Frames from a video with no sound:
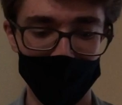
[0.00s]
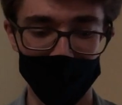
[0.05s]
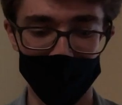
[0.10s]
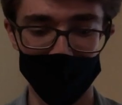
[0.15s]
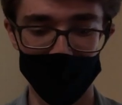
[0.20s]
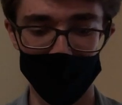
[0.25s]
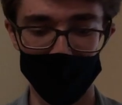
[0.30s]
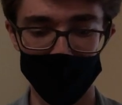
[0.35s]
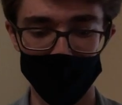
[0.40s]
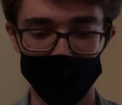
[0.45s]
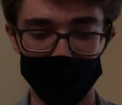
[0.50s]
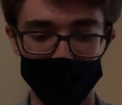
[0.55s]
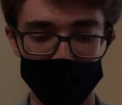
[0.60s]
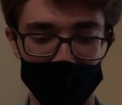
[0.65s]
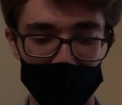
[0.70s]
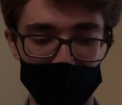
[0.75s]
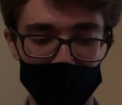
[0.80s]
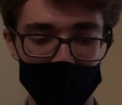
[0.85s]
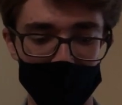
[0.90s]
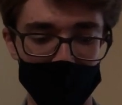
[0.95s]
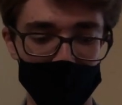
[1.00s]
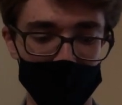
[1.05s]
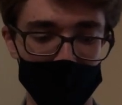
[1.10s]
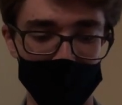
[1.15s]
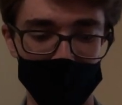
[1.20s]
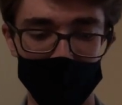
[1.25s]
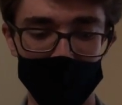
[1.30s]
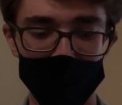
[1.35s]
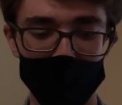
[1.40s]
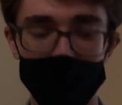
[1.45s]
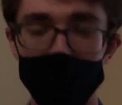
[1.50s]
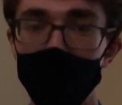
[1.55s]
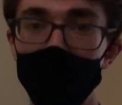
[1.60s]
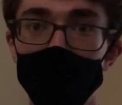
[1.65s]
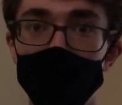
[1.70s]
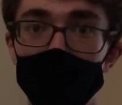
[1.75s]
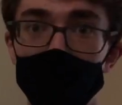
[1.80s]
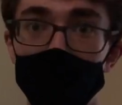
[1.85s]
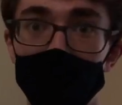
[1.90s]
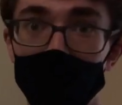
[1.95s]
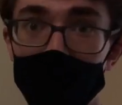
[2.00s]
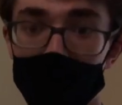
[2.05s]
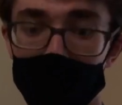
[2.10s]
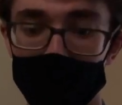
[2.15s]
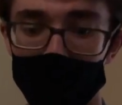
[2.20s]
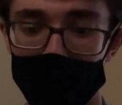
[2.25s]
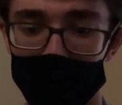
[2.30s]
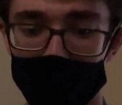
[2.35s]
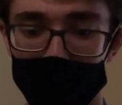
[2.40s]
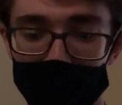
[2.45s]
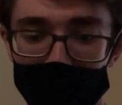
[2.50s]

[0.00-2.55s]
um, that's, yellow journalism is,